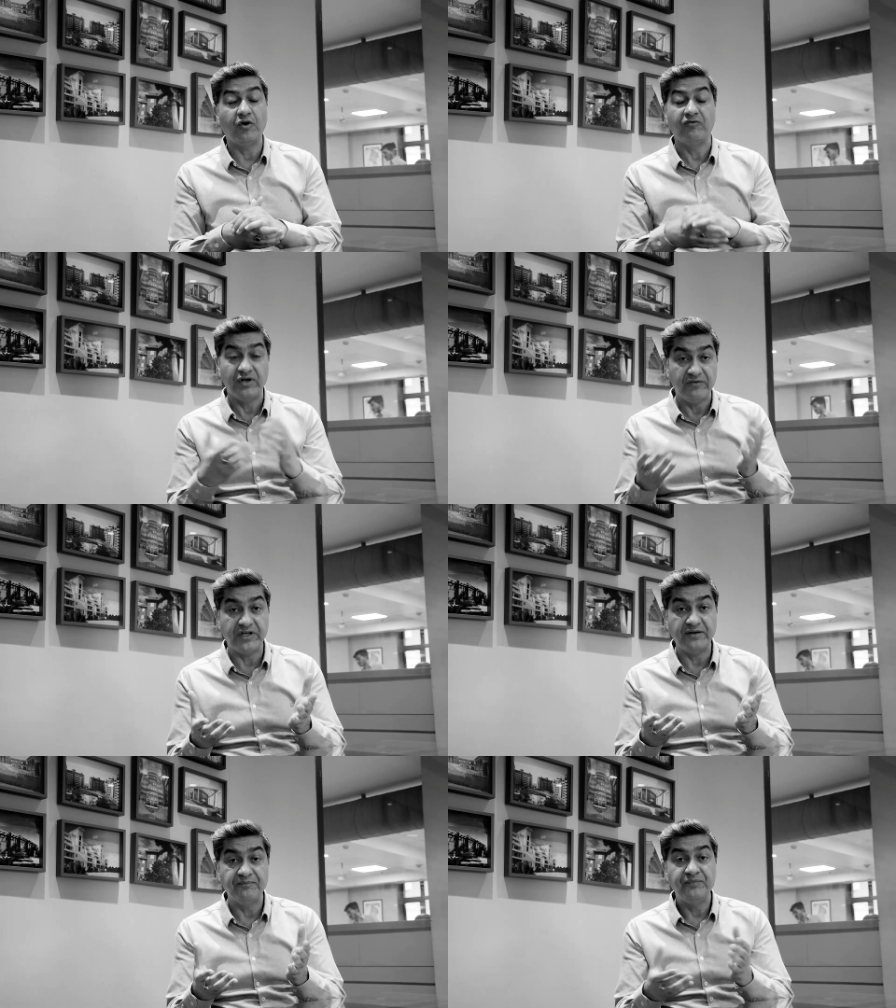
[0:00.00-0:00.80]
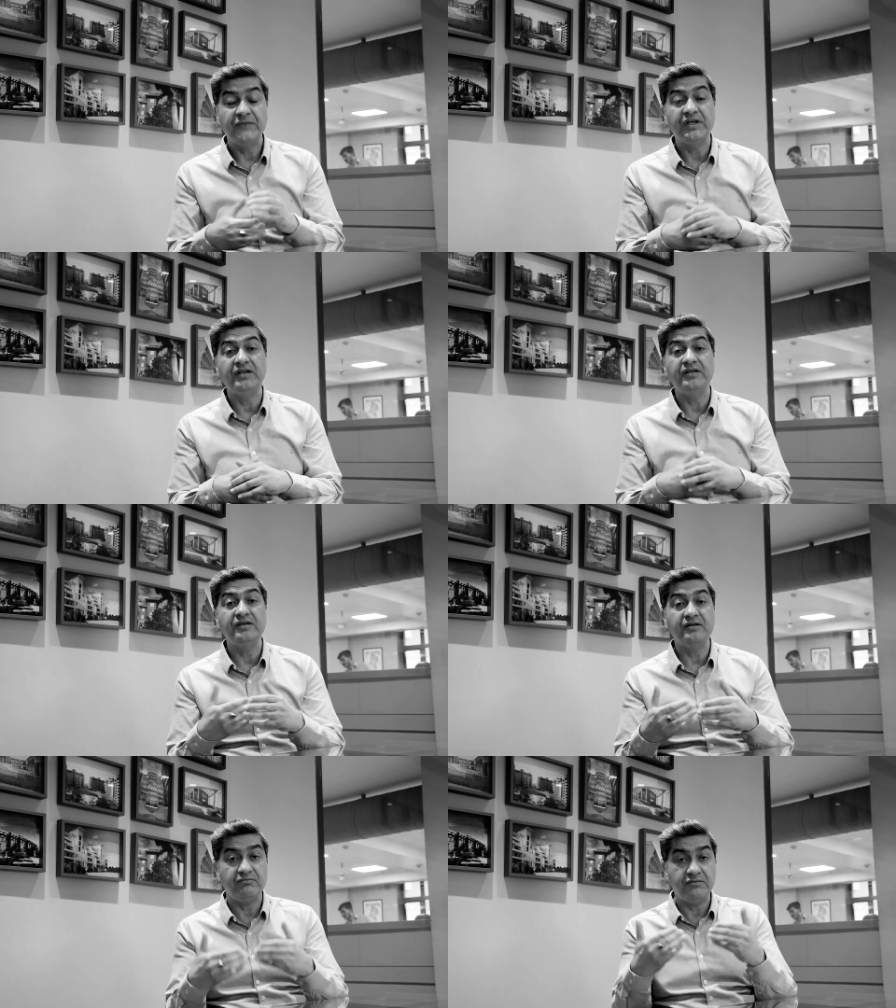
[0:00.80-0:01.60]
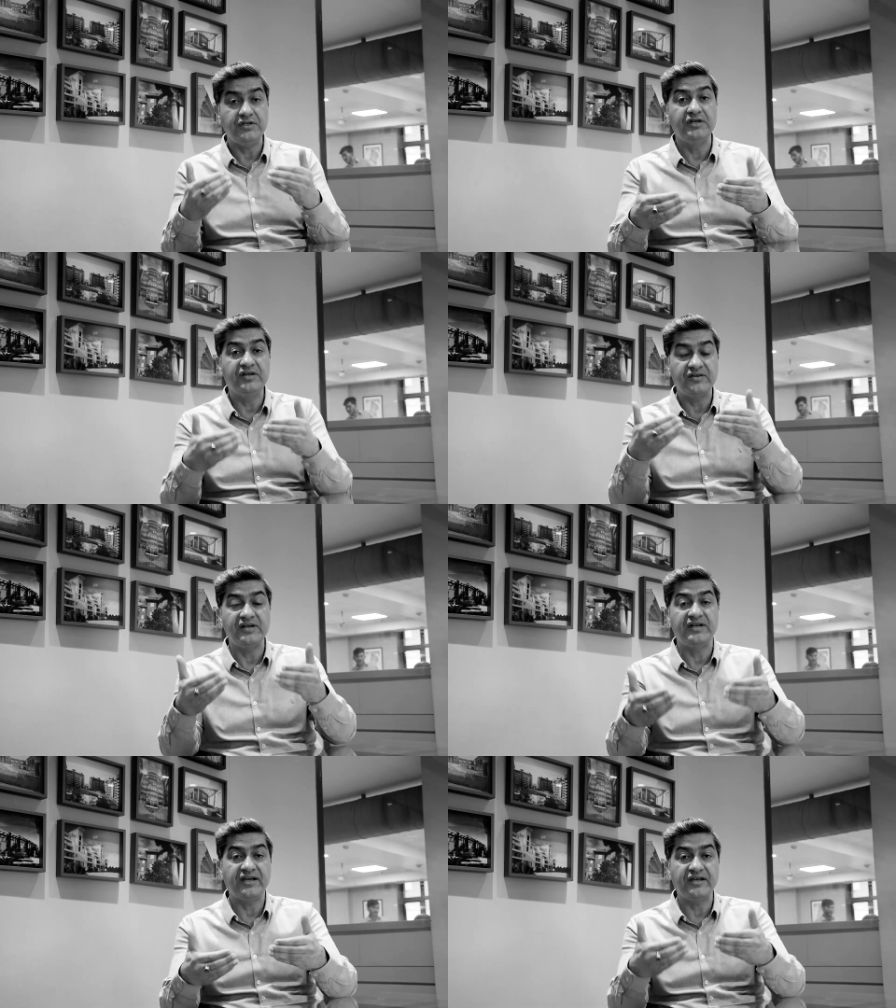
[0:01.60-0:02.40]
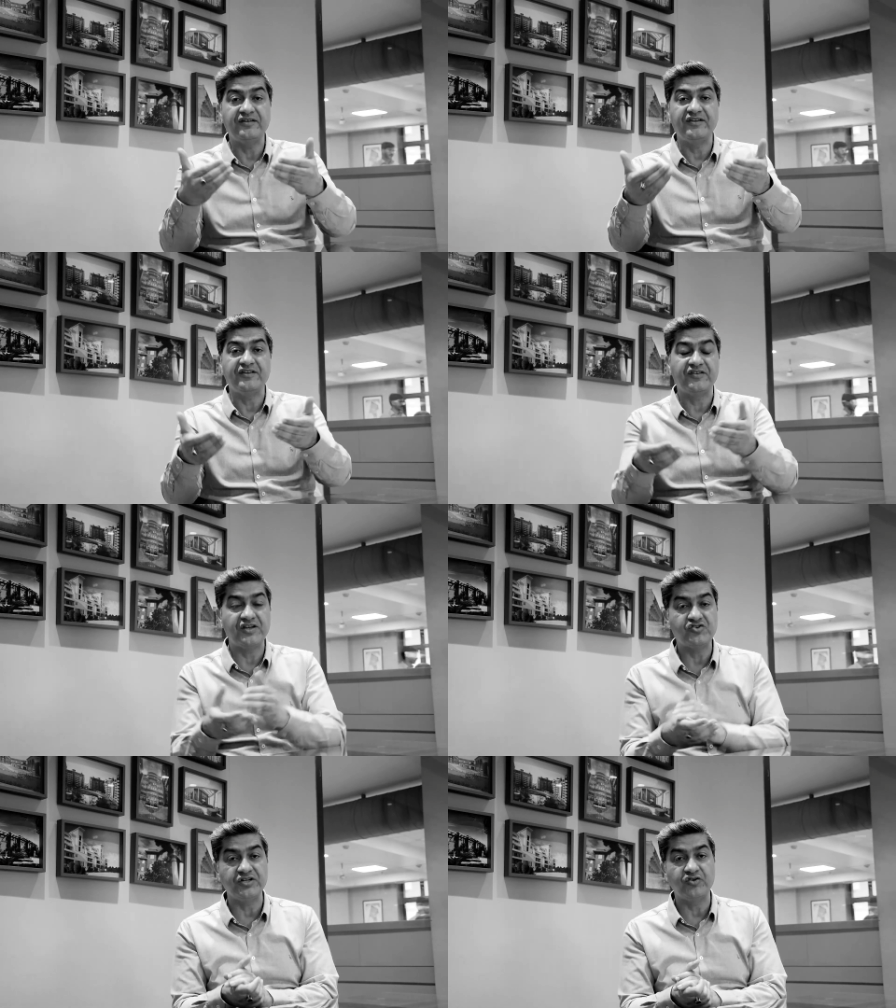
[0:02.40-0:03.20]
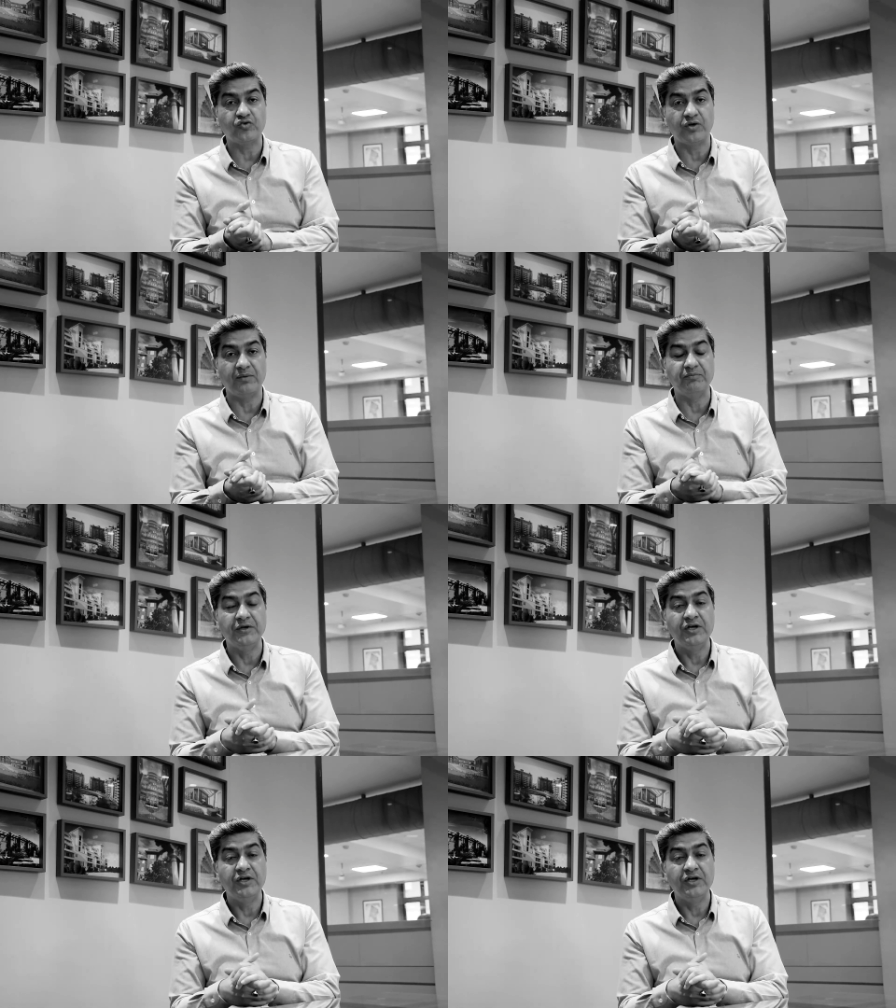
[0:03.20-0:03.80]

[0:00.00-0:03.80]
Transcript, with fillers: of living in years and decades and centuries to come.